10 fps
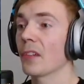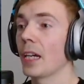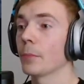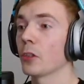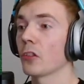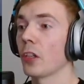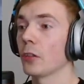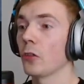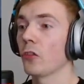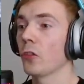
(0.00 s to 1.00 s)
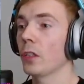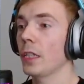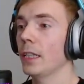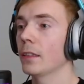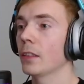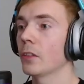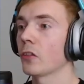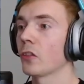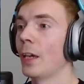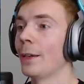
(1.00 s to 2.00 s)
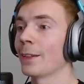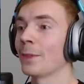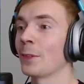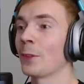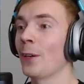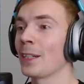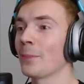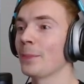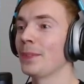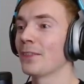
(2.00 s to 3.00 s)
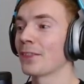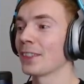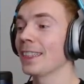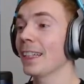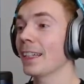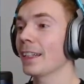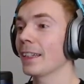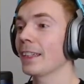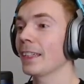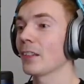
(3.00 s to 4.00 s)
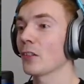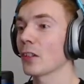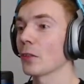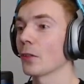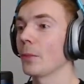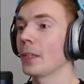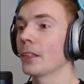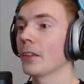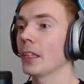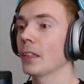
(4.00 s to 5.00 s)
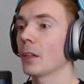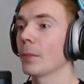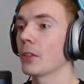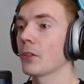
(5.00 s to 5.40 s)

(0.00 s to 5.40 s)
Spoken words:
I'm just not used to it yet. It's just it's quite a different... I think it's just a North American thing compared